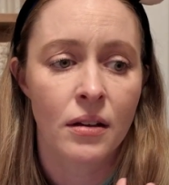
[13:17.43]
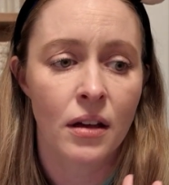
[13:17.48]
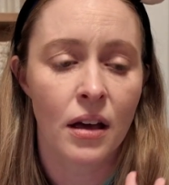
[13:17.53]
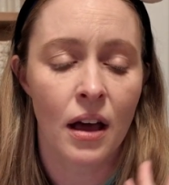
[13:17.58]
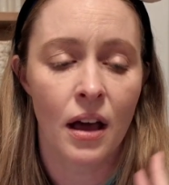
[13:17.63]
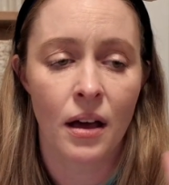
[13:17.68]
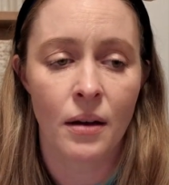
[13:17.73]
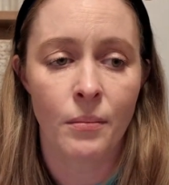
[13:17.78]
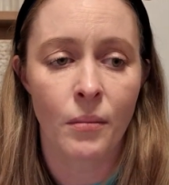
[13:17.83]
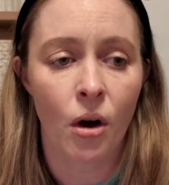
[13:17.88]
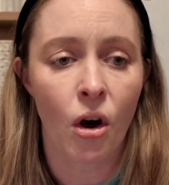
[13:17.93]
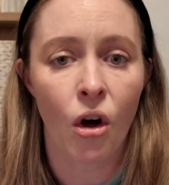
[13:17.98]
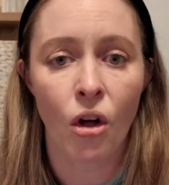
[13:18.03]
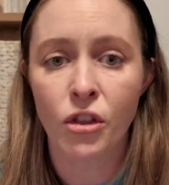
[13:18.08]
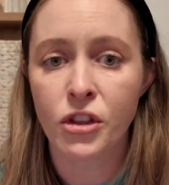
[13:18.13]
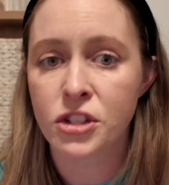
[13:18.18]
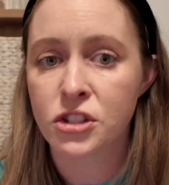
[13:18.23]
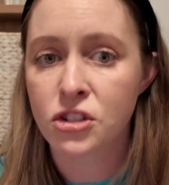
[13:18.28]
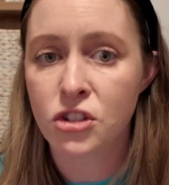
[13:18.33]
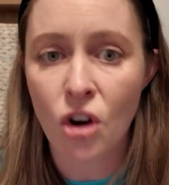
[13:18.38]
all
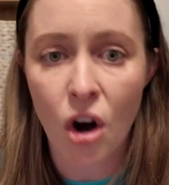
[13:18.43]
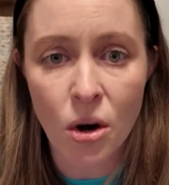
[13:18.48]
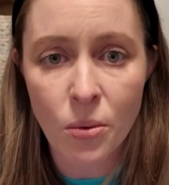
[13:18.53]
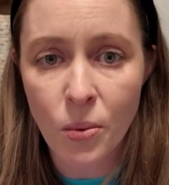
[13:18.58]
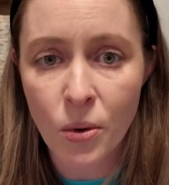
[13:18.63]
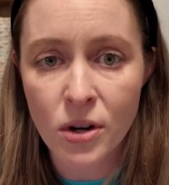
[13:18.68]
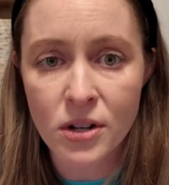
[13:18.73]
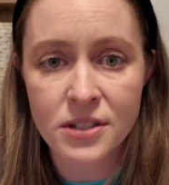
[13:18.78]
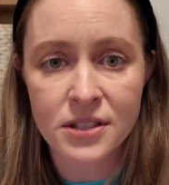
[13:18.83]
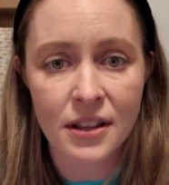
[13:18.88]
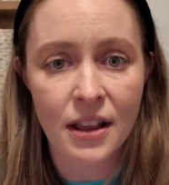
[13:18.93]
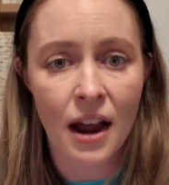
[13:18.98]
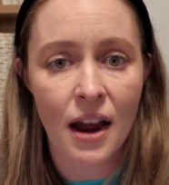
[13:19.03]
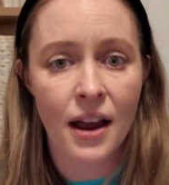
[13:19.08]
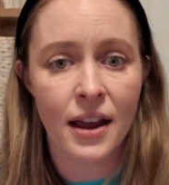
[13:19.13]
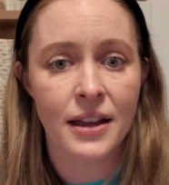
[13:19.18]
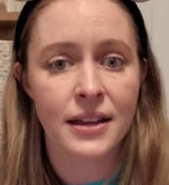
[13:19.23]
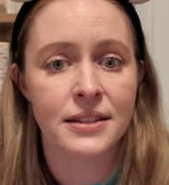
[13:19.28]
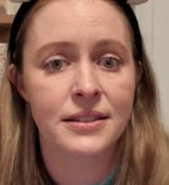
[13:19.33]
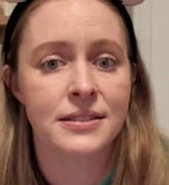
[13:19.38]
the Star Wars
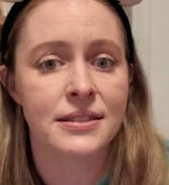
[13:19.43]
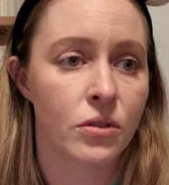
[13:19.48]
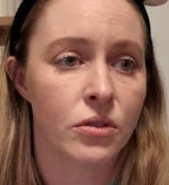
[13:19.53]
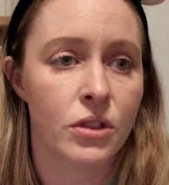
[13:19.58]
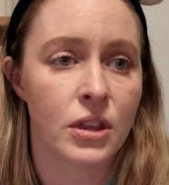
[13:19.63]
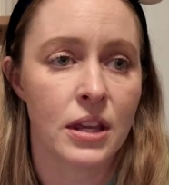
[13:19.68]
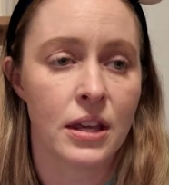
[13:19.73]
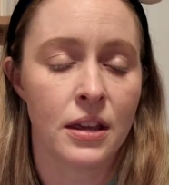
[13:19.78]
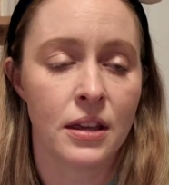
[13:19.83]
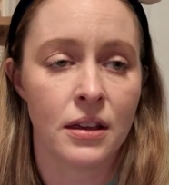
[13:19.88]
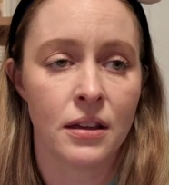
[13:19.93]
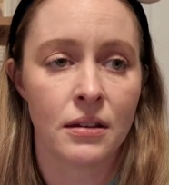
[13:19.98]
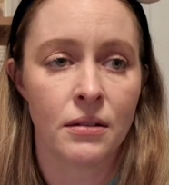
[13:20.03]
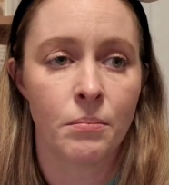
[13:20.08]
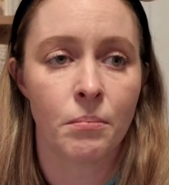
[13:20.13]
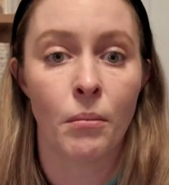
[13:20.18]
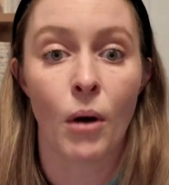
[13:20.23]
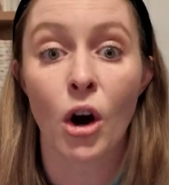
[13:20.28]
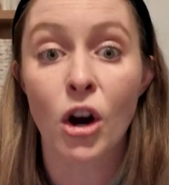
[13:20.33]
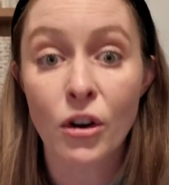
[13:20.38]
rides, the
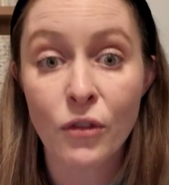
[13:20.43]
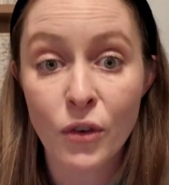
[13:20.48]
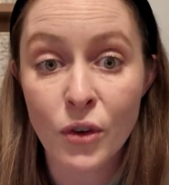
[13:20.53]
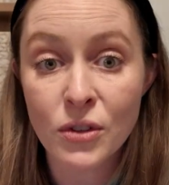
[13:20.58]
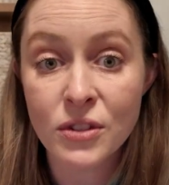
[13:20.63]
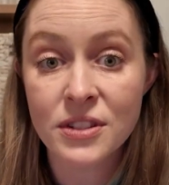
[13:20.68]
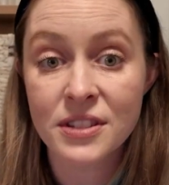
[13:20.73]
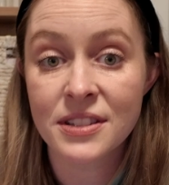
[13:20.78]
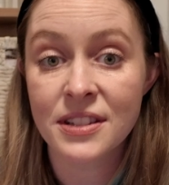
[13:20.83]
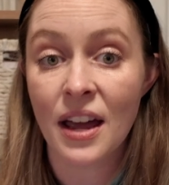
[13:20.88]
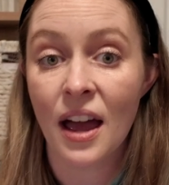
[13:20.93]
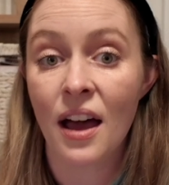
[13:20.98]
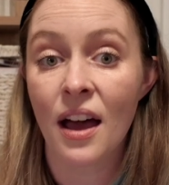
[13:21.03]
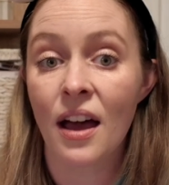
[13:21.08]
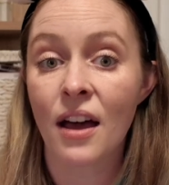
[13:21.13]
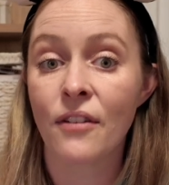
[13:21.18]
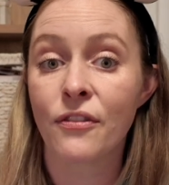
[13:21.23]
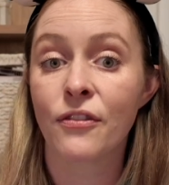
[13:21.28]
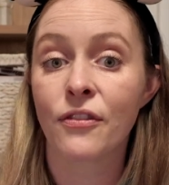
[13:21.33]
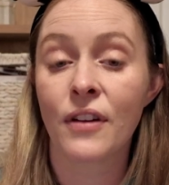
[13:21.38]
Marvel
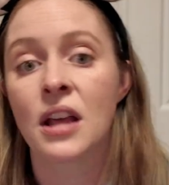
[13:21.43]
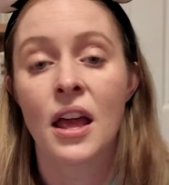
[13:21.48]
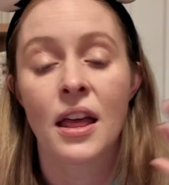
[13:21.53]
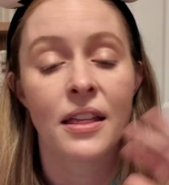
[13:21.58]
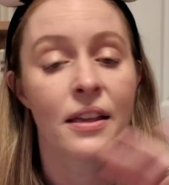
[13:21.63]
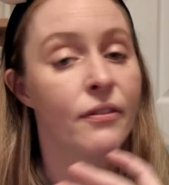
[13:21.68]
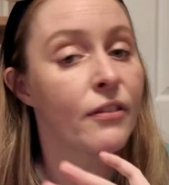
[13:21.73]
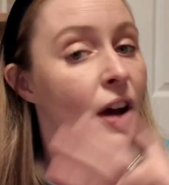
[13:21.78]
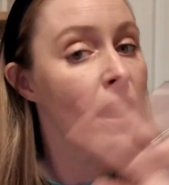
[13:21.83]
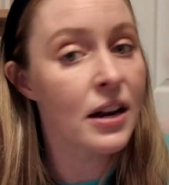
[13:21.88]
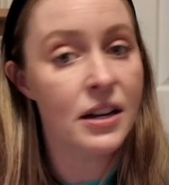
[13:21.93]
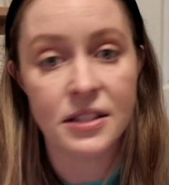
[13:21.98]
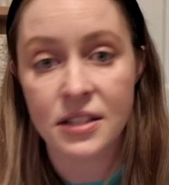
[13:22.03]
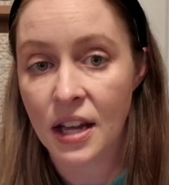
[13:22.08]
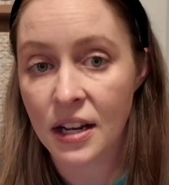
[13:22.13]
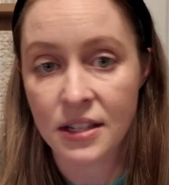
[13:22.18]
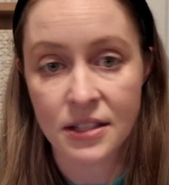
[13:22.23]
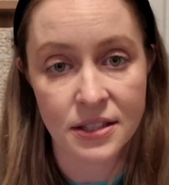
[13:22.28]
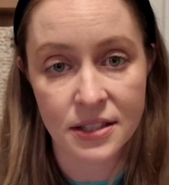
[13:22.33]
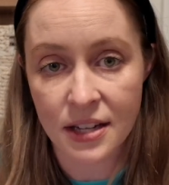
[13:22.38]
stuff. They've got a
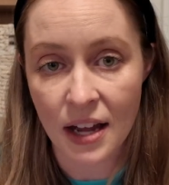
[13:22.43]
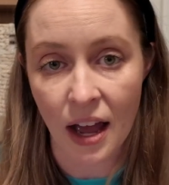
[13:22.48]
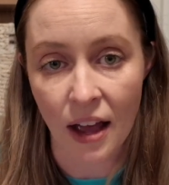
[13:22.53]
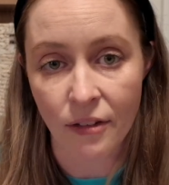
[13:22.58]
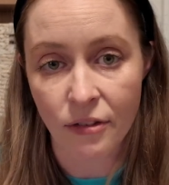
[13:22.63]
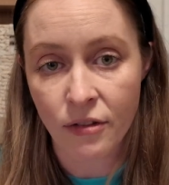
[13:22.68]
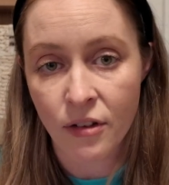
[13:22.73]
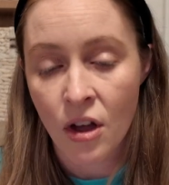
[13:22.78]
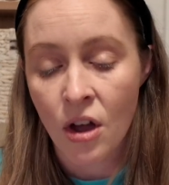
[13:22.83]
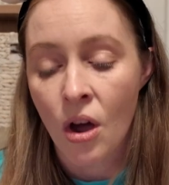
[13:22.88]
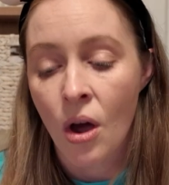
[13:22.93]
ton of stuff.